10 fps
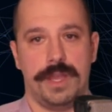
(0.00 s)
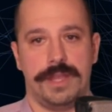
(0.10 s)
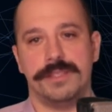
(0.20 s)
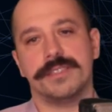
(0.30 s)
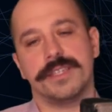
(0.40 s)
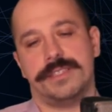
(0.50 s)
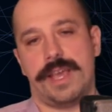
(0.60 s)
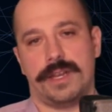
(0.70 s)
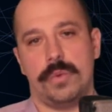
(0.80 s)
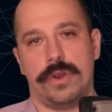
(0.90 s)
And this is
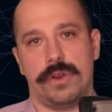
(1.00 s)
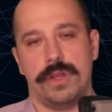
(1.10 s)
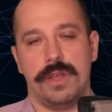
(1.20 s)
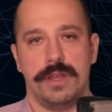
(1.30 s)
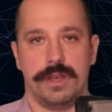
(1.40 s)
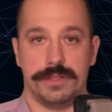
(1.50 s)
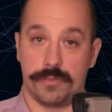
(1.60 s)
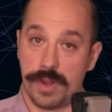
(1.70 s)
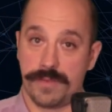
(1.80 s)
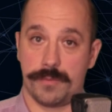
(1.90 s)
exactly where the
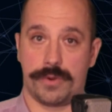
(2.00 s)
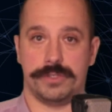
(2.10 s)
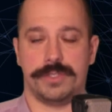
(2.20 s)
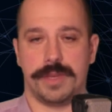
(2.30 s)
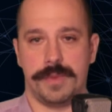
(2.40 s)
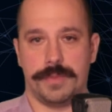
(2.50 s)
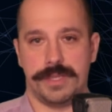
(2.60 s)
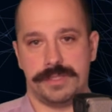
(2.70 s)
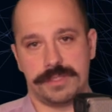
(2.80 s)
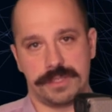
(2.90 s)
Raven projects come in
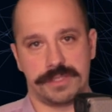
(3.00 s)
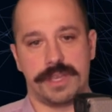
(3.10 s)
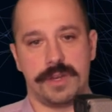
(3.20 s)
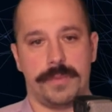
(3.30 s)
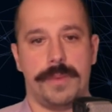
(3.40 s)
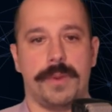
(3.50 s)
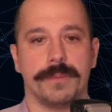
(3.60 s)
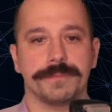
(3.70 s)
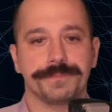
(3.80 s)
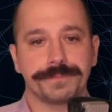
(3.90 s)
place. This is a cider paper
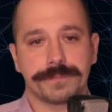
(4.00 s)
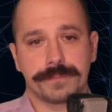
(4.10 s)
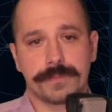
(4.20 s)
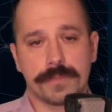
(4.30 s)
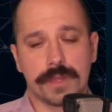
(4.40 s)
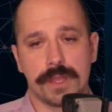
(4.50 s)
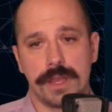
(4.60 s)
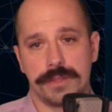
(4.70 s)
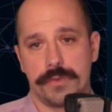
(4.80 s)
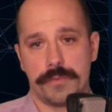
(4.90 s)

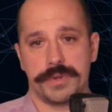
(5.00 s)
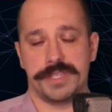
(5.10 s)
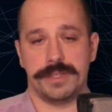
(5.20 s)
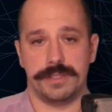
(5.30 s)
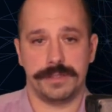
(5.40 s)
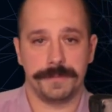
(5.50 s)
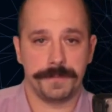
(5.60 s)
that we have presented.